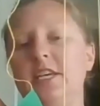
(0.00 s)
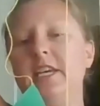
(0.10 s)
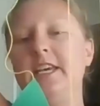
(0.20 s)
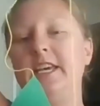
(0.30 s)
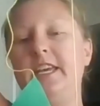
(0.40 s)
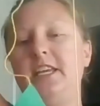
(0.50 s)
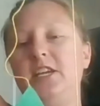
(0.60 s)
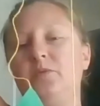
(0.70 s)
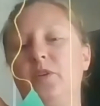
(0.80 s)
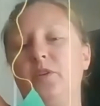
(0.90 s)
And
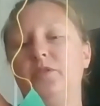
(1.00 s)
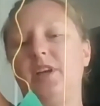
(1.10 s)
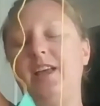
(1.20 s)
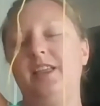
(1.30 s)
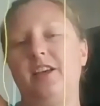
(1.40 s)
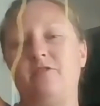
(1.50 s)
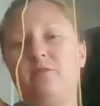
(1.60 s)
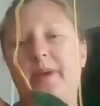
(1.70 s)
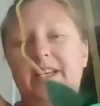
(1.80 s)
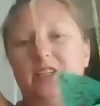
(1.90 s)
he wrote, I love
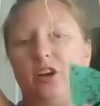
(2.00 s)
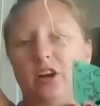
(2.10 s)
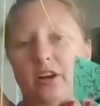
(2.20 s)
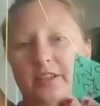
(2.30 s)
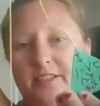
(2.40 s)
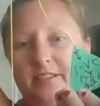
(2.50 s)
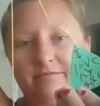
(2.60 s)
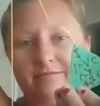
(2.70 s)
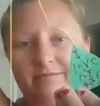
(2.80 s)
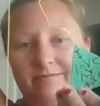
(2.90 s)
my dogs.
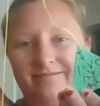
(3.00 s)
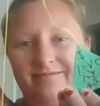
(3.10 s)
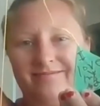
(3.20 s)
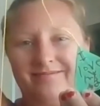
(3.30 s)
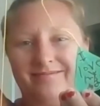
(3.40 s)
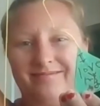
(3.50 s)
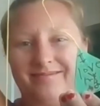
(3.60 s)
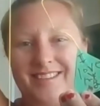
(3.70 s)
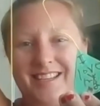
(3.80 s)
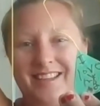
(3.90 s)

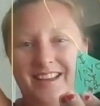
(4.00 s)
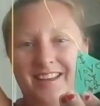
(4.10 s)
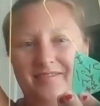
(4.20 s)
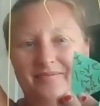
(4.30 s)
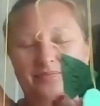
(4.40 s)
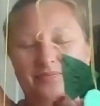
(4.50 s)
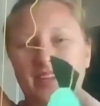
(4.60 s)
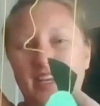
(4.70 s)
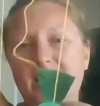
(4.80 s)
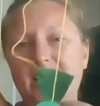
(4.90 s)
See that?
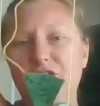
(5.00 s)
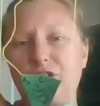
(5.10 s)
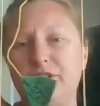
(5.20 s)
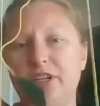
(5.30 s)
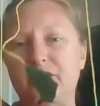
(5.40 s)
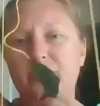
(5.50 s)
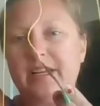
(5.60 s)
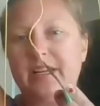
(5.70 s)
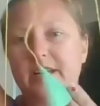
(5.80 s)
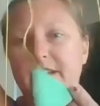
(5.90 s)
And he chose not to
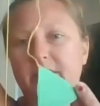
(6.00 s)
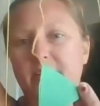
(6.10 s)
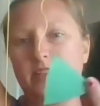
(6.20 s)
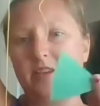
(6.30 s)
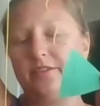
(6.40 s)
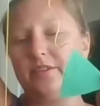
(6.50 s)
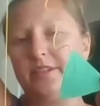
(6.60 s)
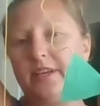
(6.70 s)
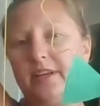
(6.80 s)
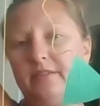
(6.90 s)
write anything on the other
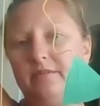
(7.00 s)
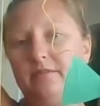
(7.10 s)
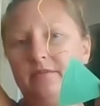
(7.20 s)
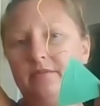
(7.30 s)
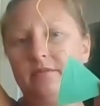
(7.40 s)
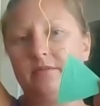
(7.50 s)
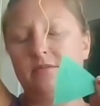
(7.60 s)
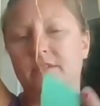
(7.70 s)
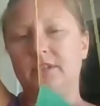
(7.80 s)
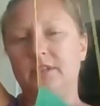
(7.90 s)
side.
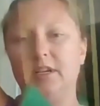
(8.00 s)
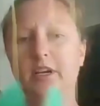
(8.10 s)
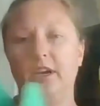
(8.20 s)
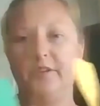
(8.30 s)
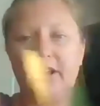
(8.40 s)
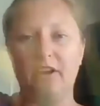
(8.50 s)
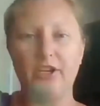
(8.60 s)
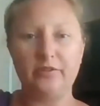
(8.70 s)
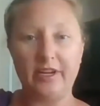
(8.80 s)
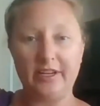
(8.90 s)
All right, are
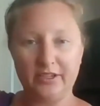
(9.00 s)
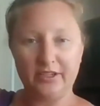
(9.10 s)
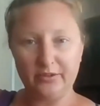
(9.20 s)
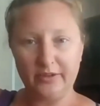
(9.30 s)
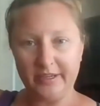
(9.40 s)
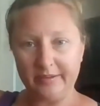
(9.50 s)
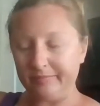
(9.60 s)
you ready to do it?